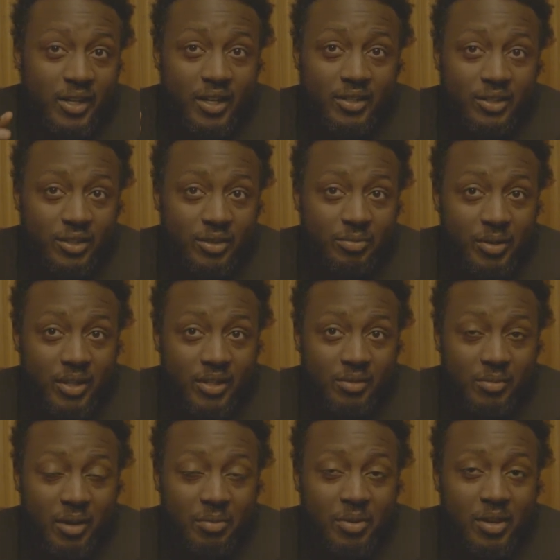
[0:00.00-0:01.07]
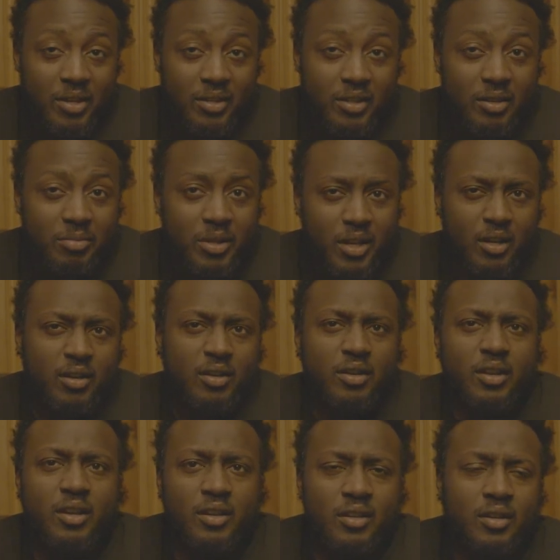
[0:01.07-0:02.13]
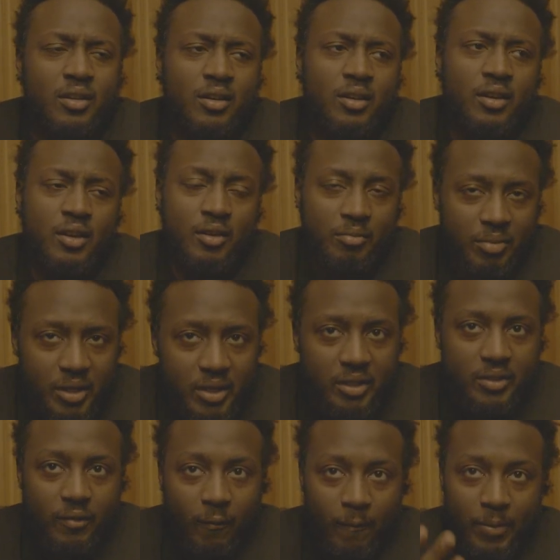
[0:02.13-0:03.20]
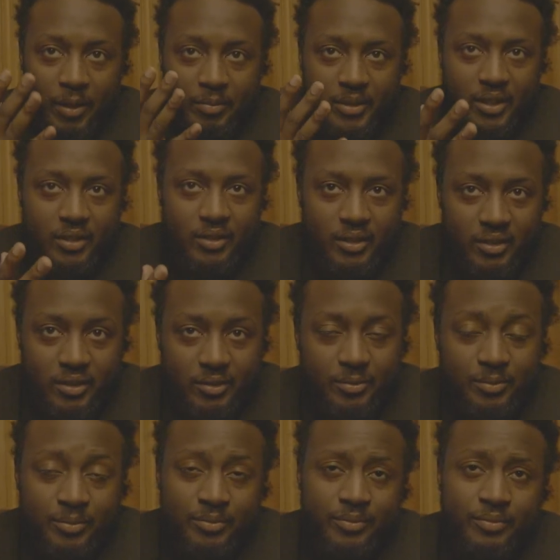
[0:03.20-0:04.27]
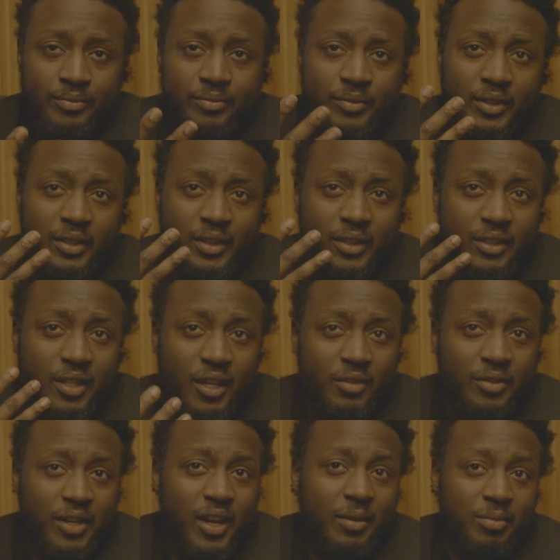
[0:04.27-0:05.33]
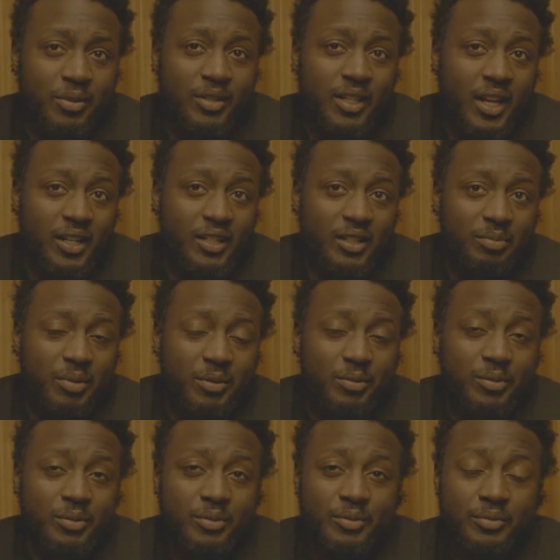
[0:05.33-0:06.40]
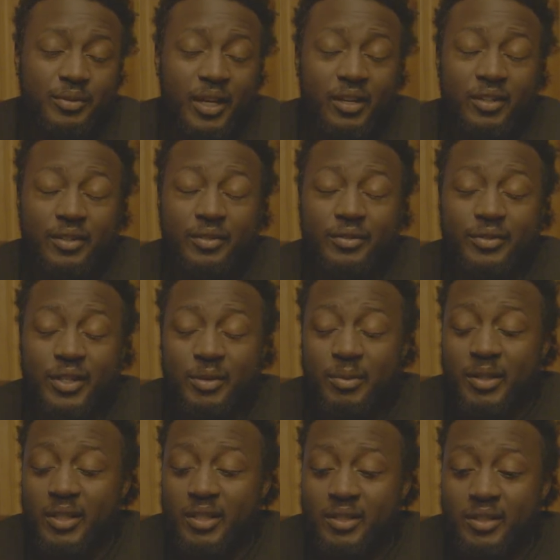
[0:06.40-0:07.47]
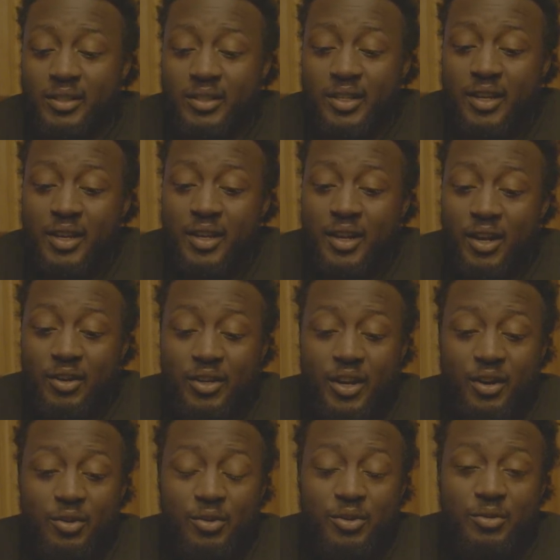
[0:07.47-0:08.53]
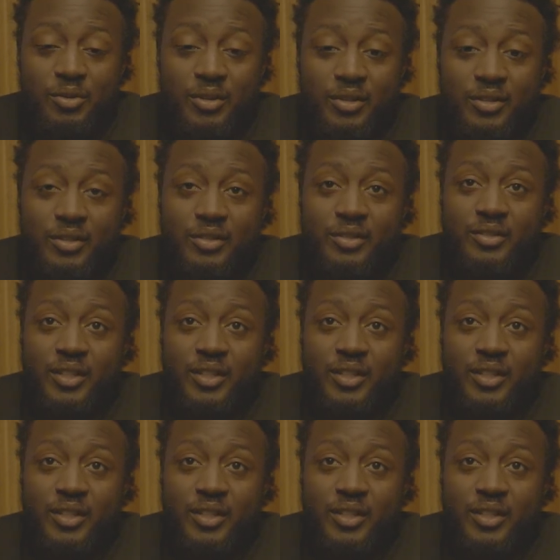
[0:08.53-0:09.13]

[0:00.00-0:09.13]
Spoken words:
I'll show the person my page. They'll be like, oh, okay. But I'm gonna tell you this: since COVID happened, a lot of these people, they don't give a fuck about that shit. They don't care who you is.